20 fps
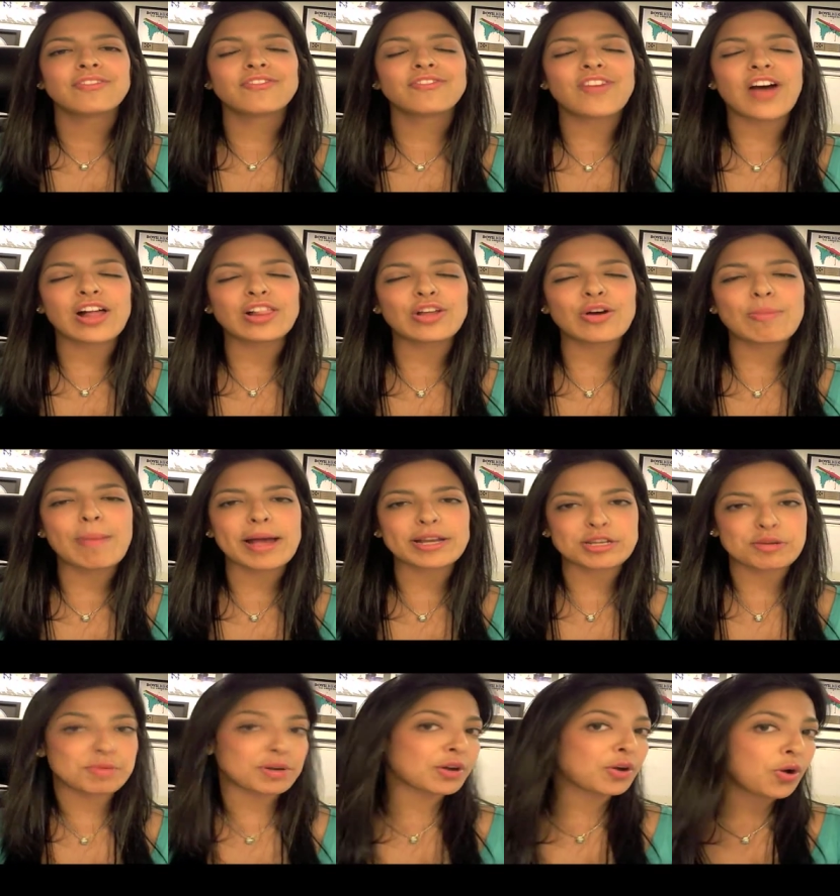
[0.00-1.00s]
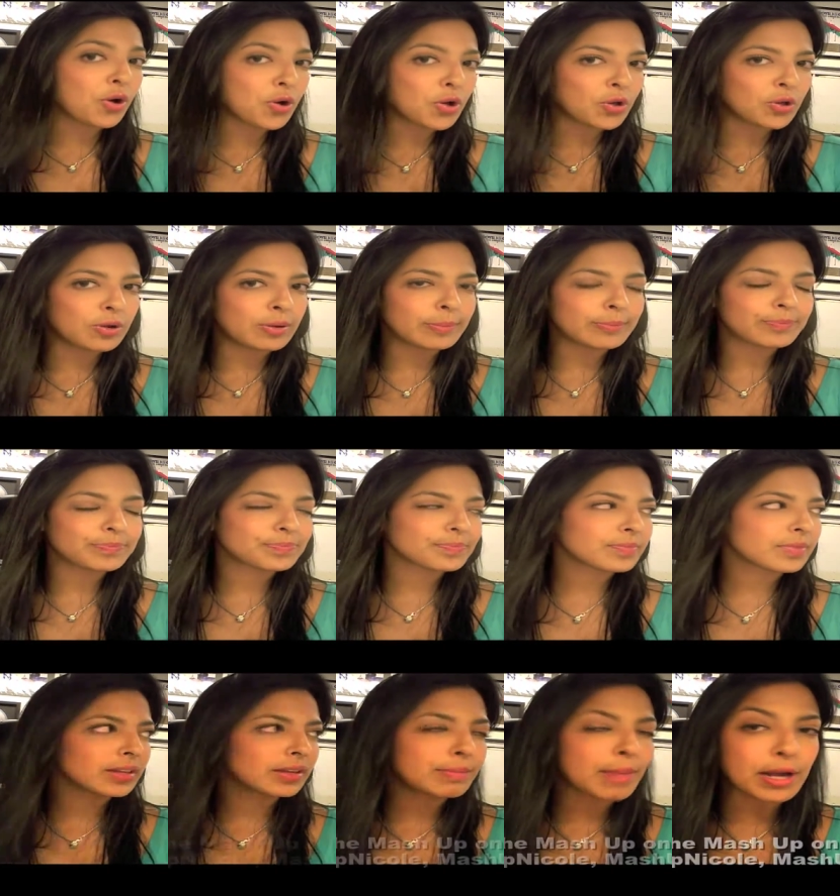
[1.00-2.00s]
Follow Mashup Nicole,
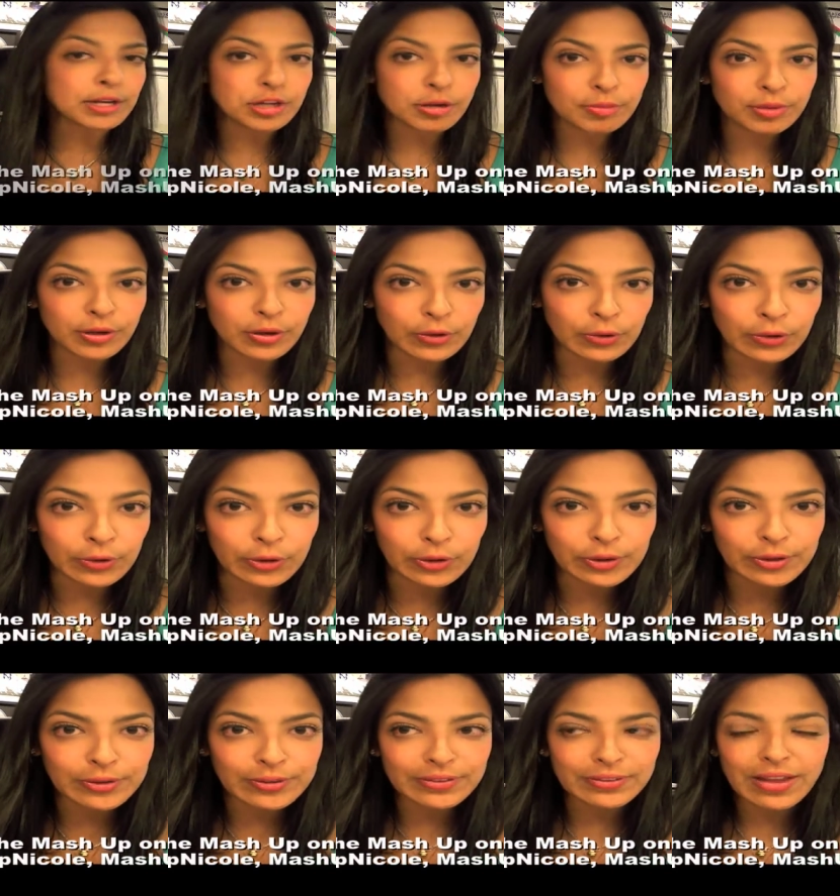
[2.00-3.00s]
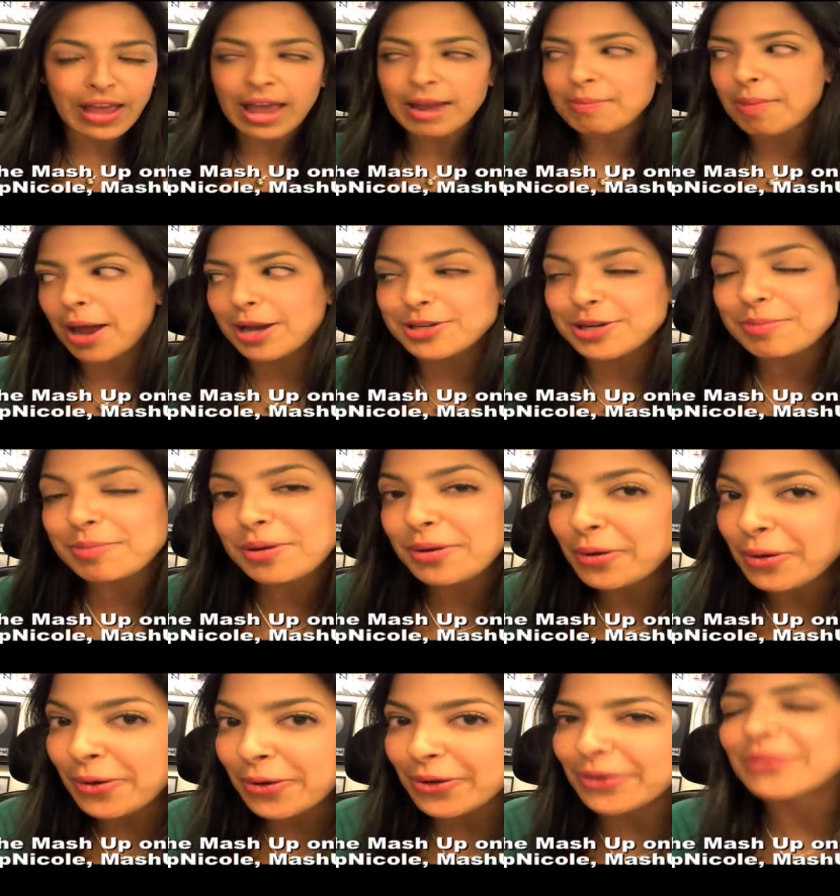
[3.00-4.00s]
Mashup Nicole, and Mashup
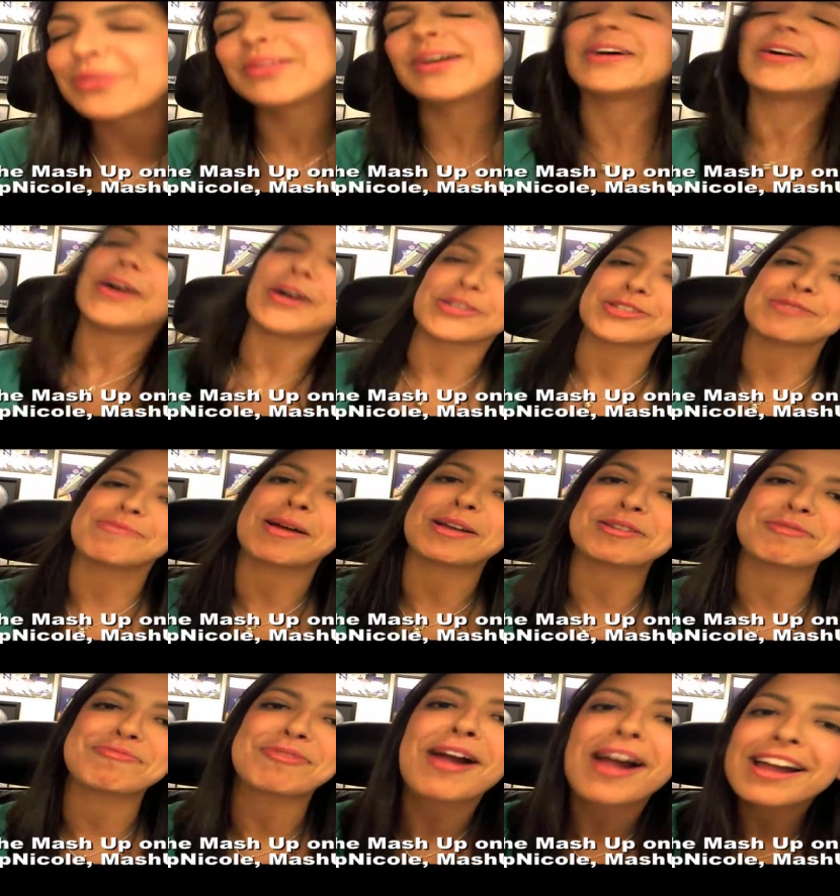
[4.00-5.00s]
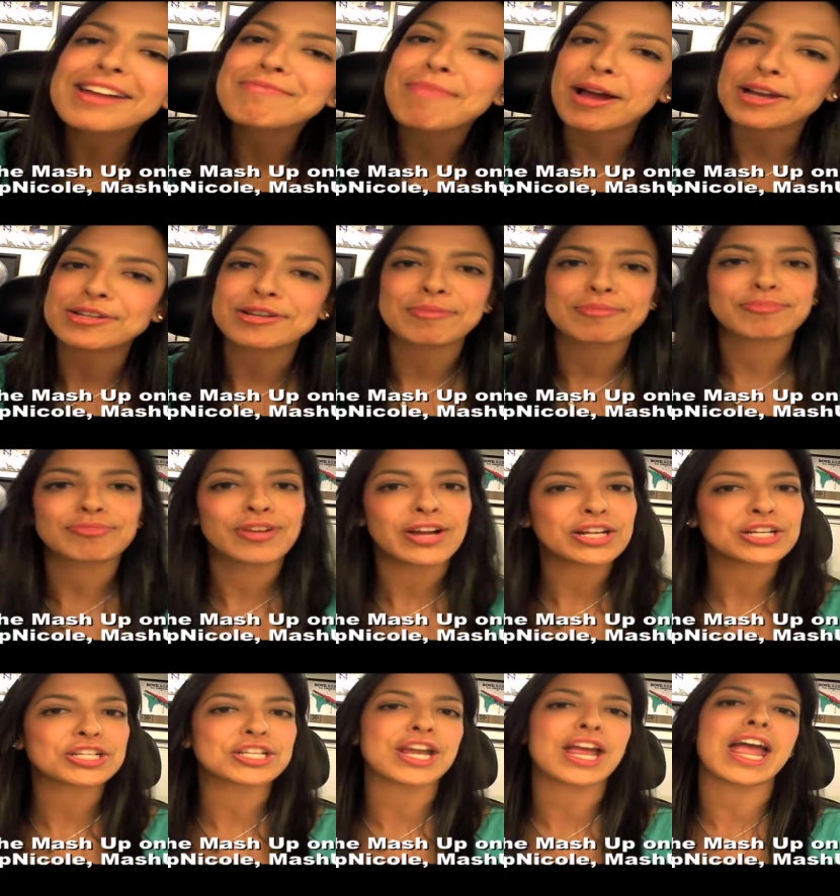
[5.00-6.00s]
Nicole. Uh, also Mashup Ryan, Mashup
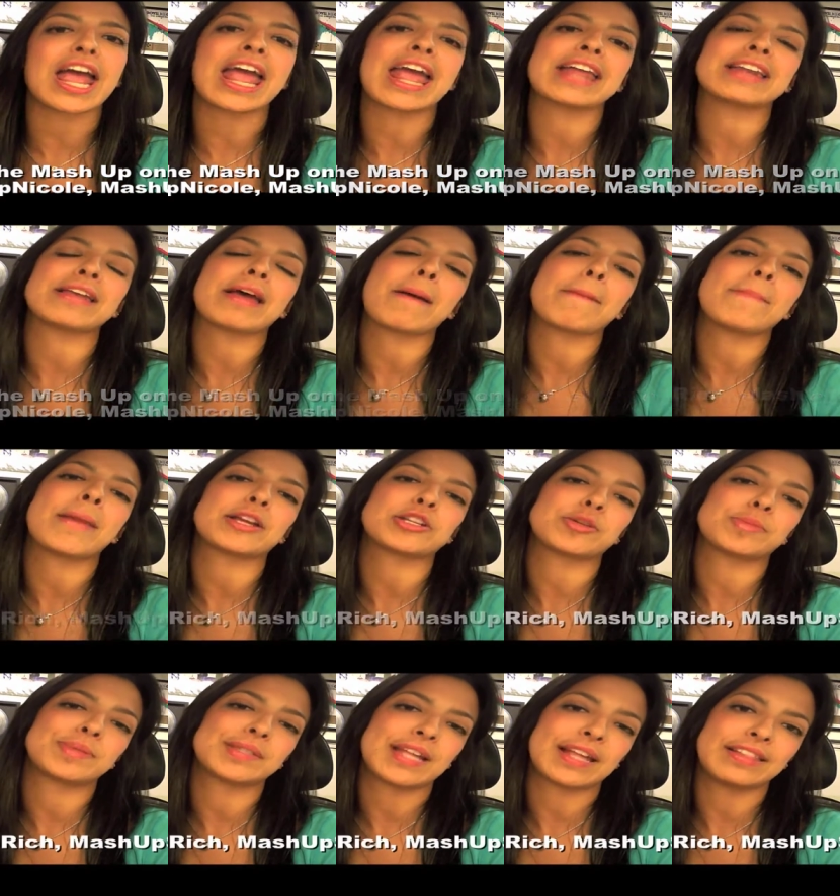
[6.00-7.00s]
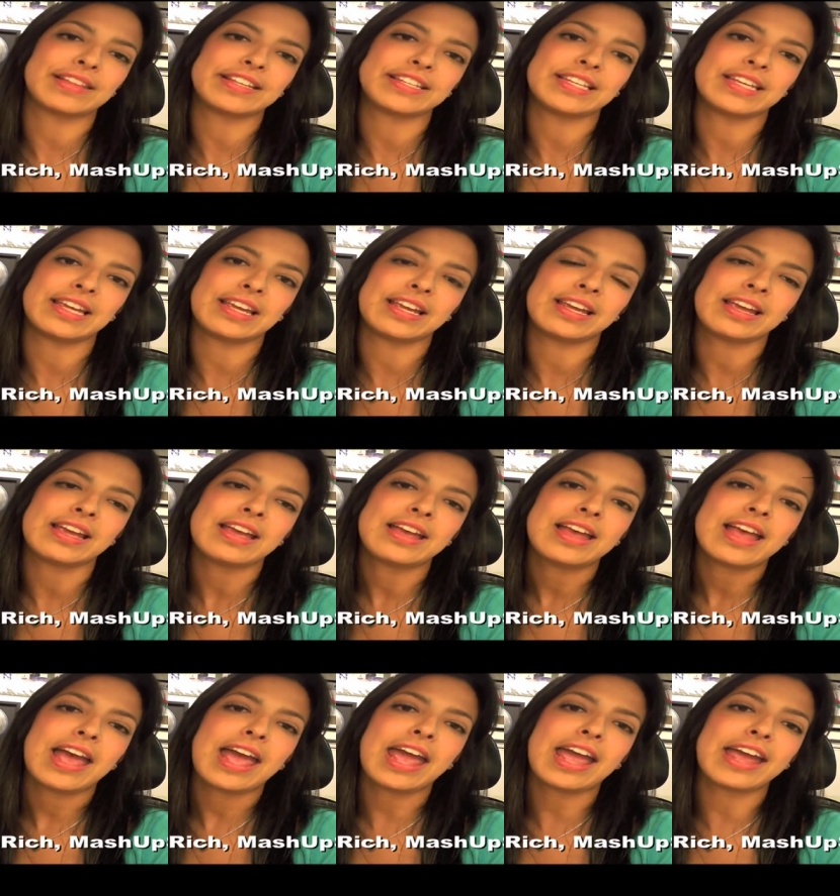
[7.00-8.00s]
Rich, and Mashup Stanley T.
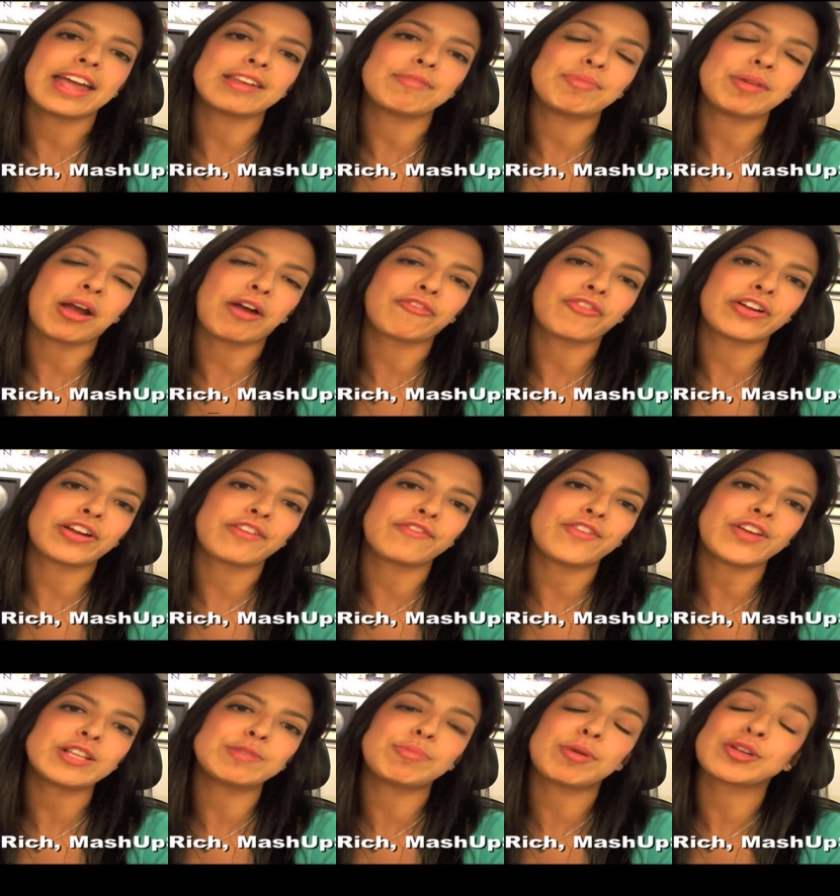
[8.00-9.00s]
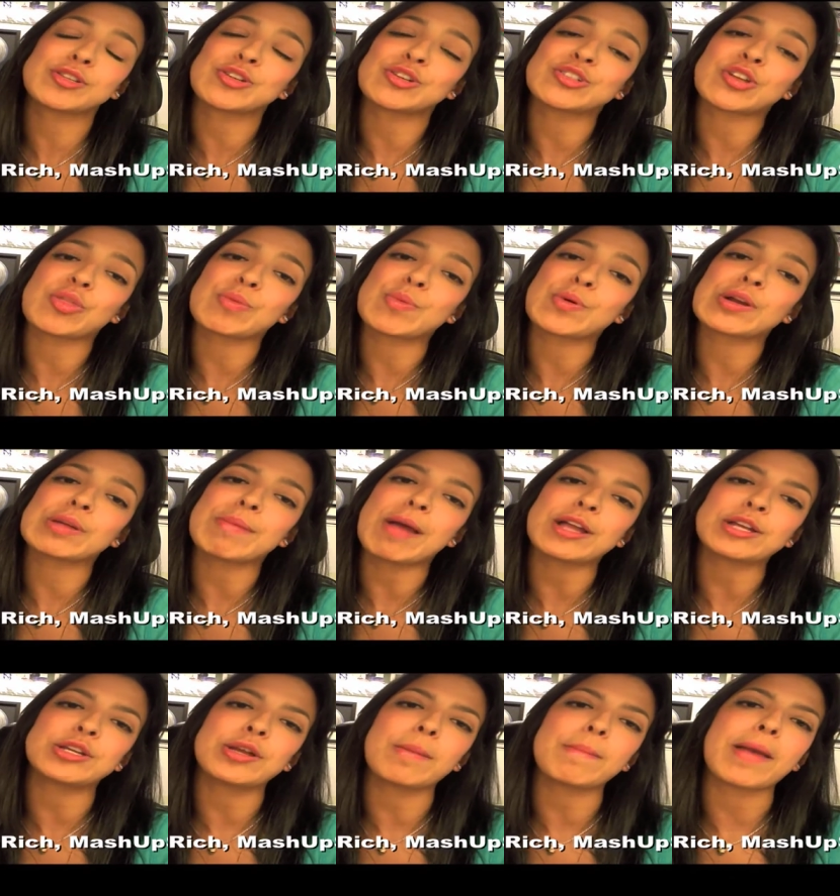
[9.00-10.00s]
And be our friend on Facebook. Search up the Morning
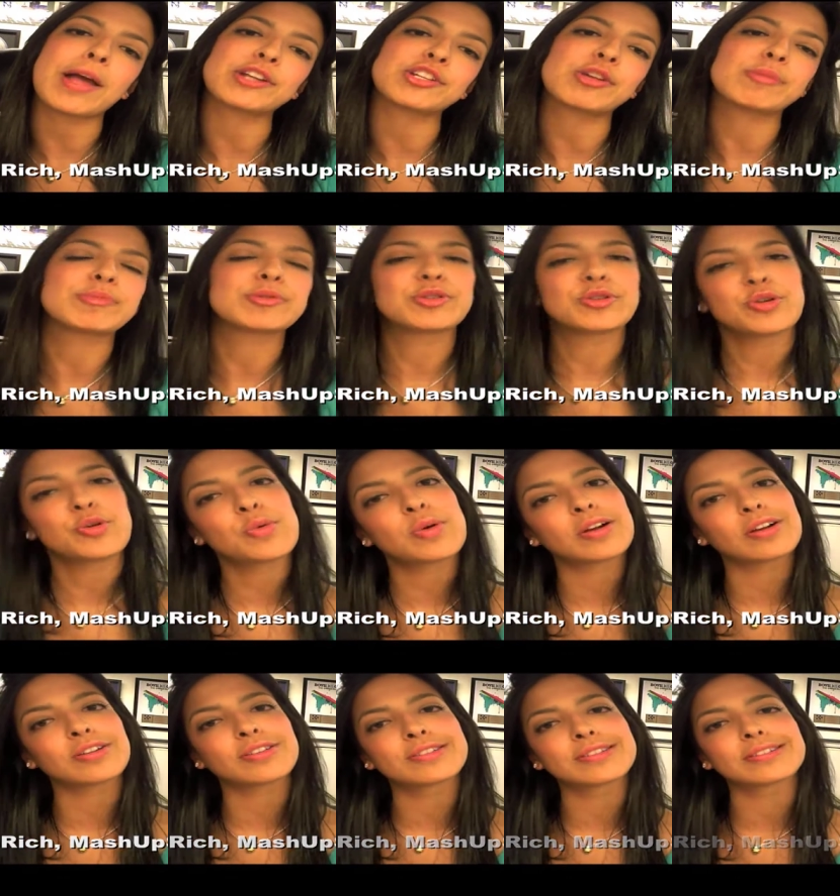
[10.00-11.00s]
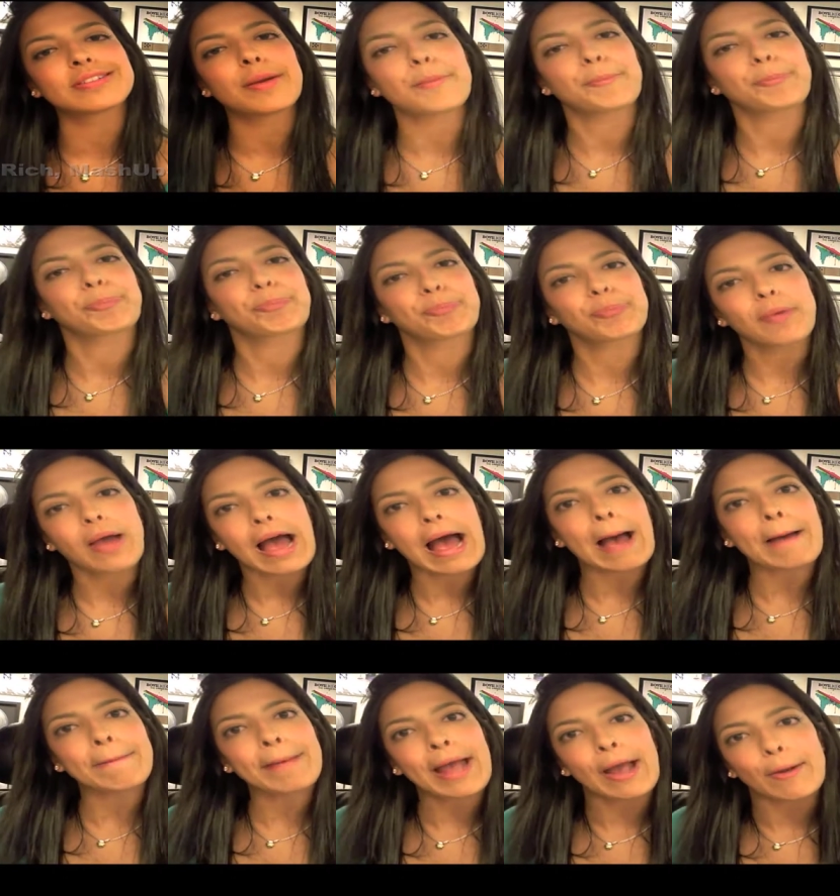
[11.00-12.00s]
Mashup. Mashups, two words.
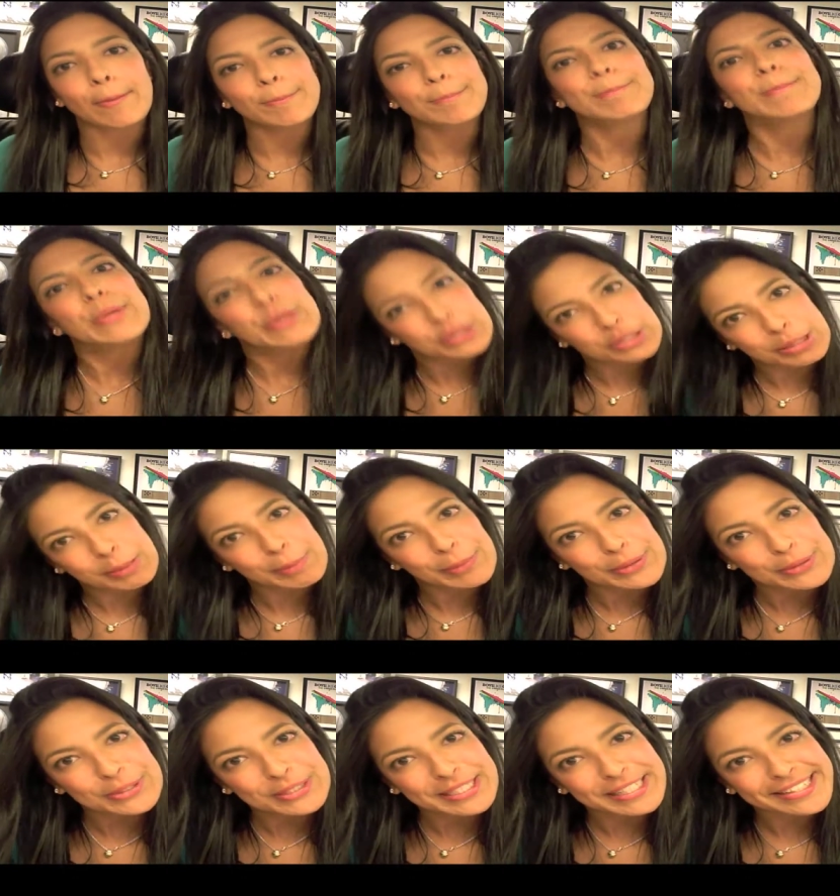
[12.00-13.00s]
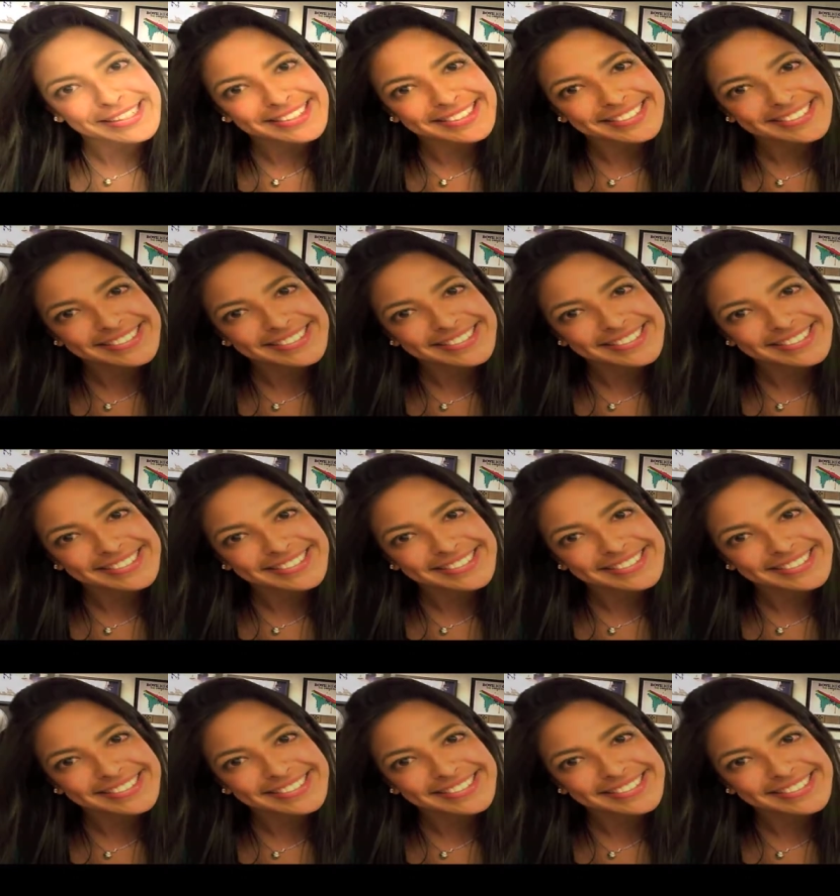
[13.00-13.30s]
I'm out. Mushy mushy.